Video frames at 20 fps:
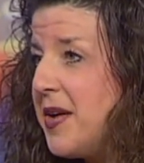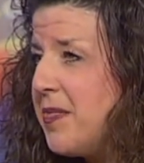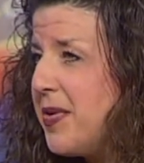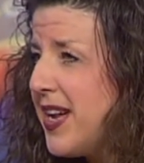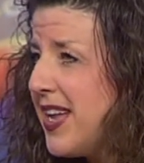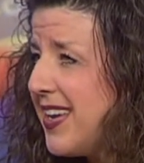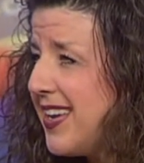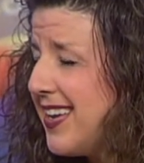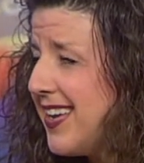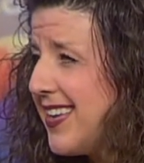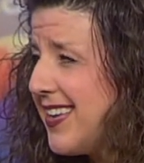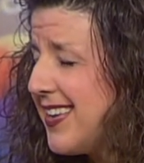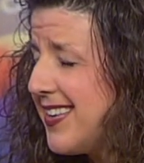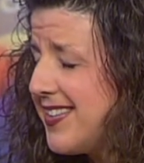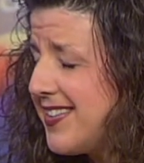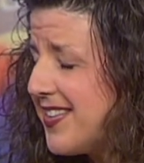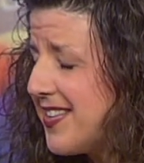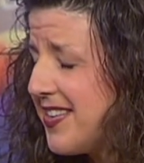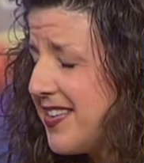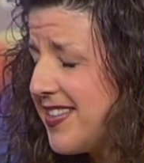But I, I
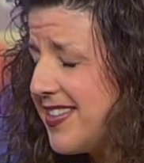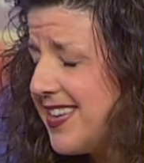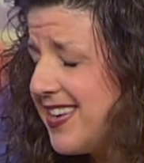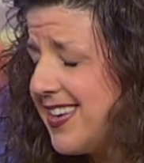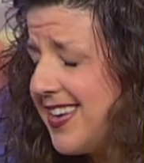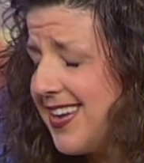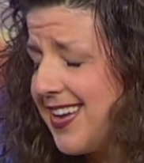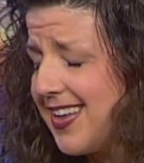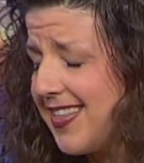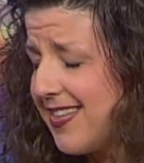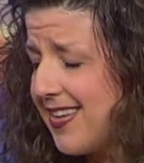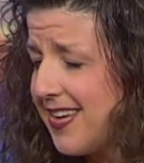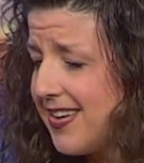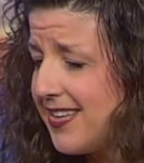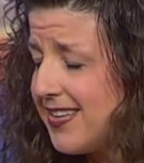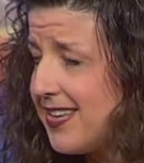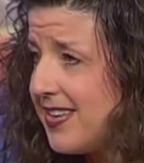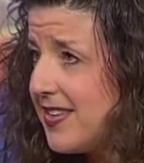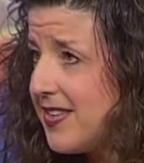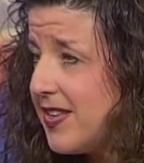started thinking, I
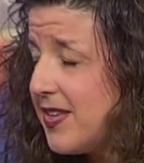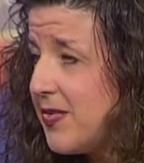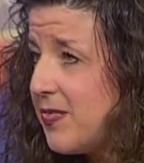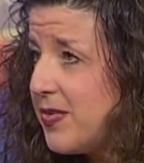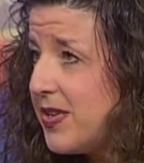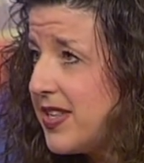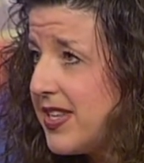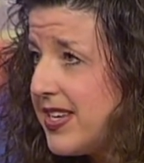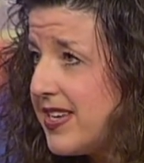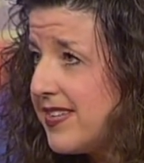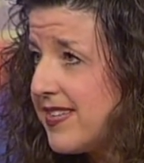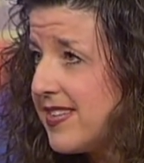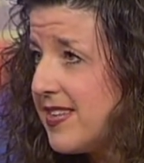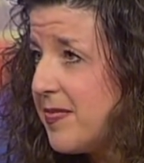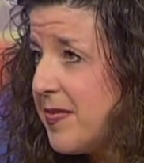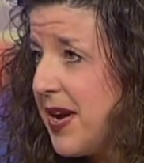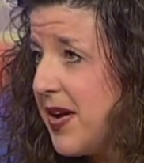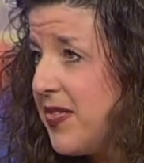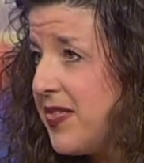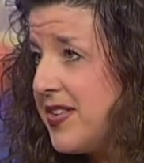thought, it, it really isn't
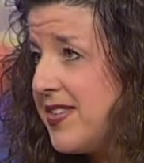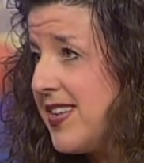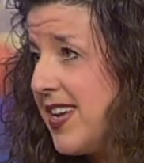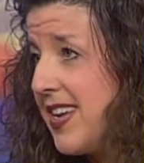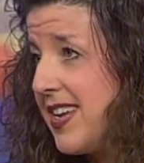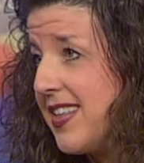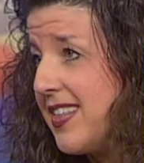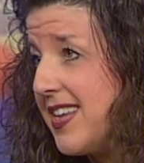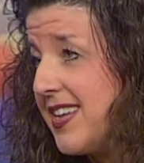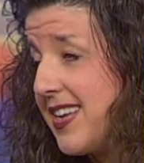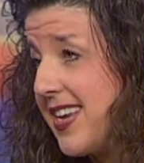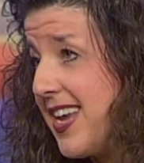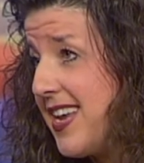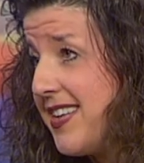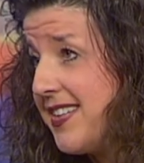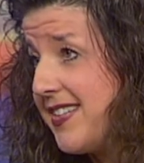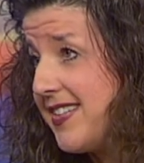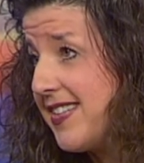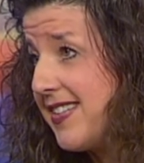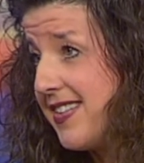about the data. That
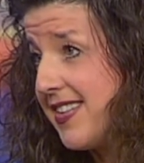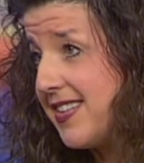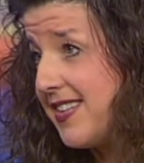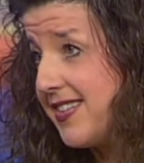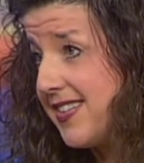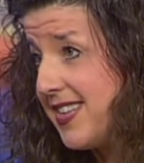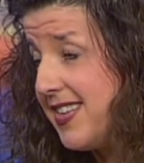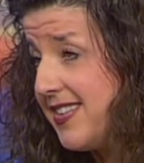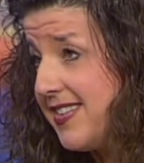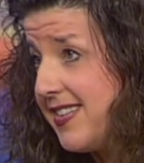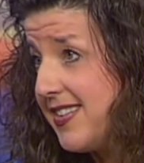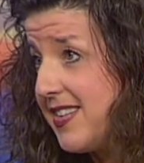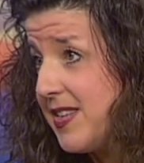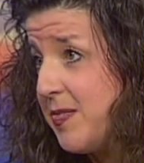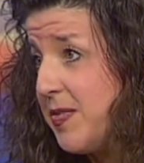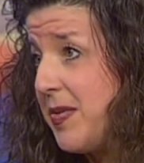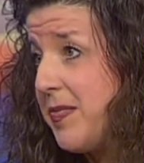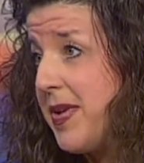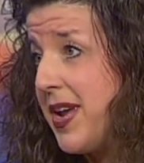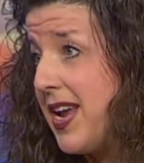case is easy
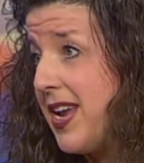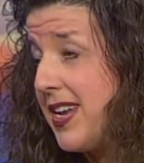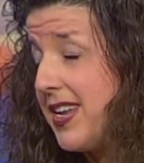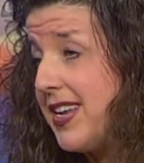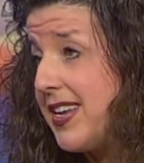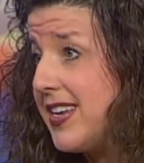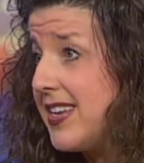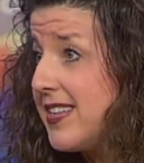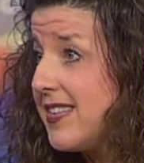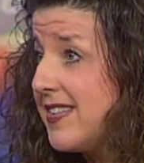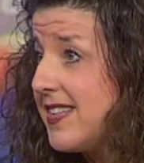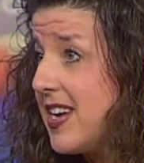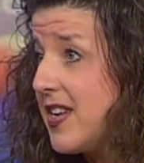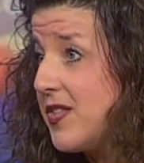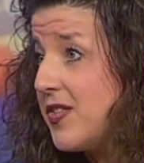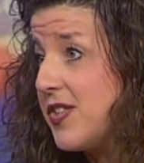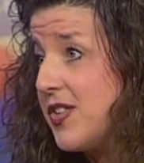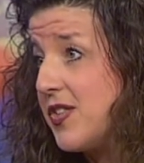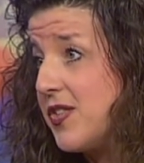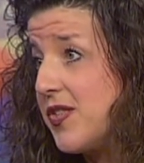to be made. It gets
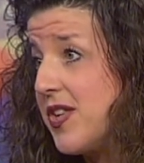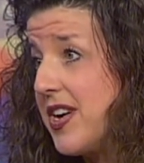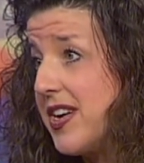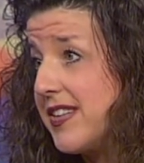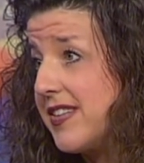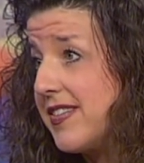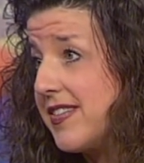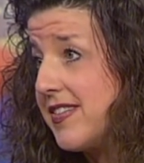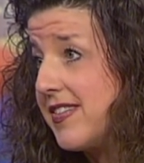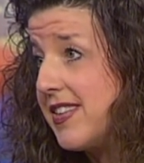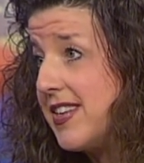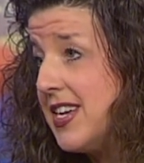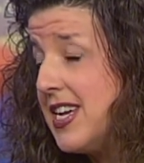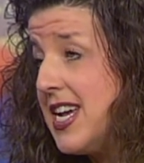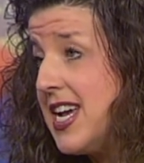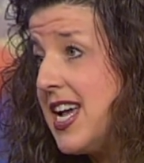down to trust.